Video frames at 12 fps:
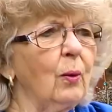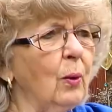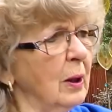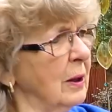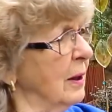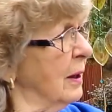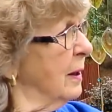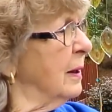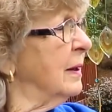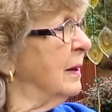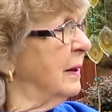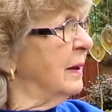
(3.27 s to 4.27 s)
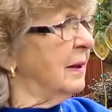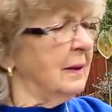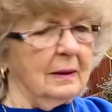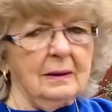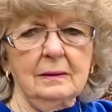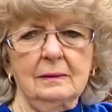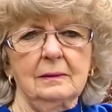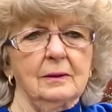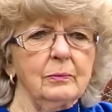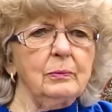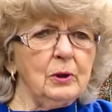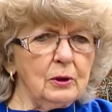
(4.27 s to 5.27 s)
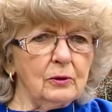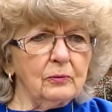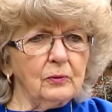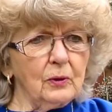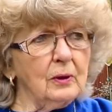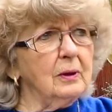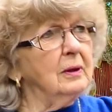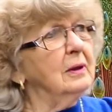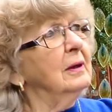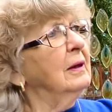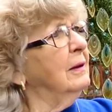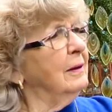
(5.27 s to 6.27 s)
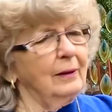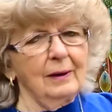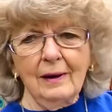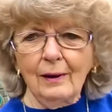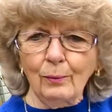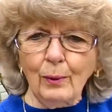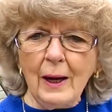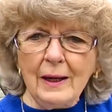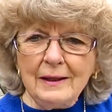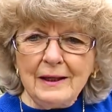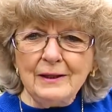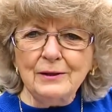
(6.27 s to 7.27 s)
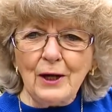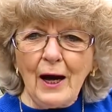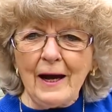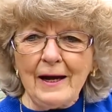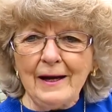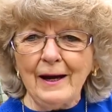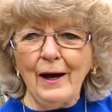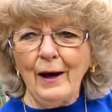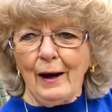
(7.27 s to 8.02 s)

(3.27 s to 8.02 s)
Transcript: What a beautiful rainy day.